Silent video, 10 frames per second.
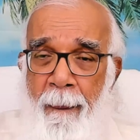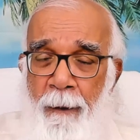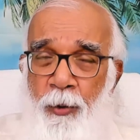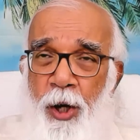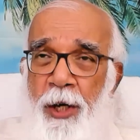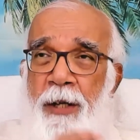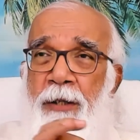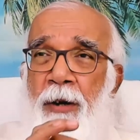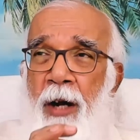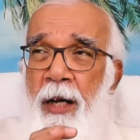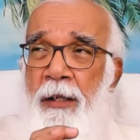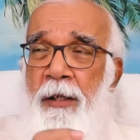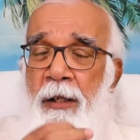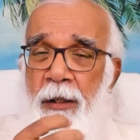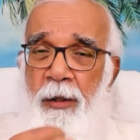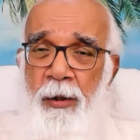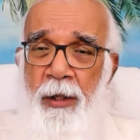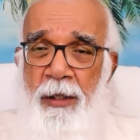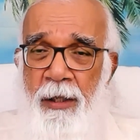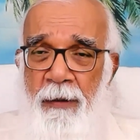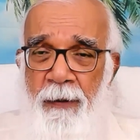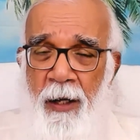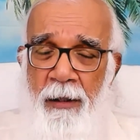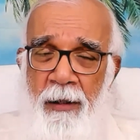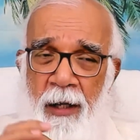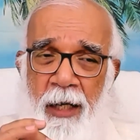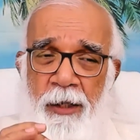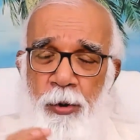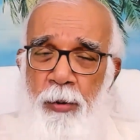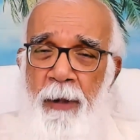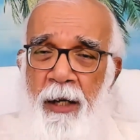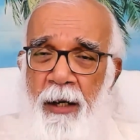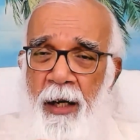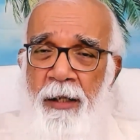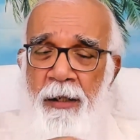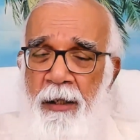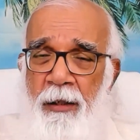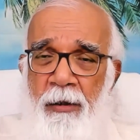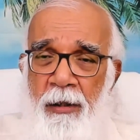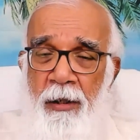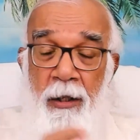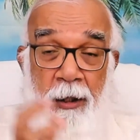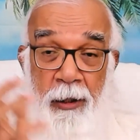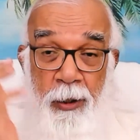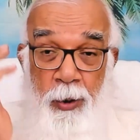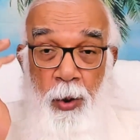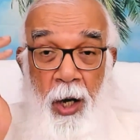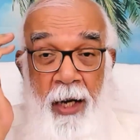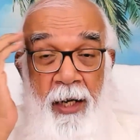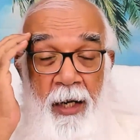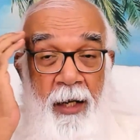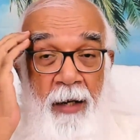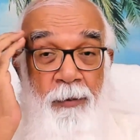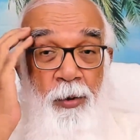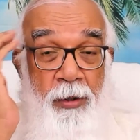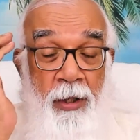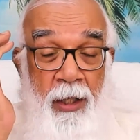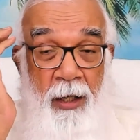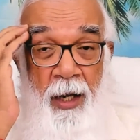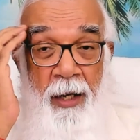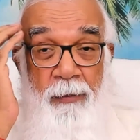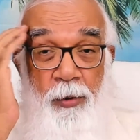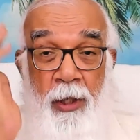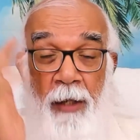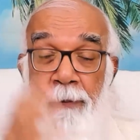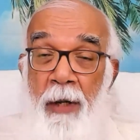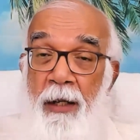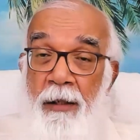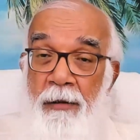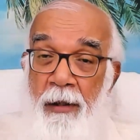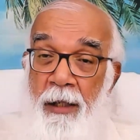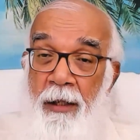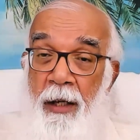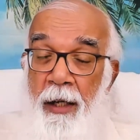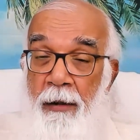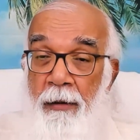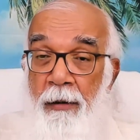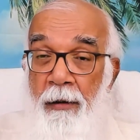What is right and good as a father? I do my right and good. So I have to think, I have to keep my intellect clear.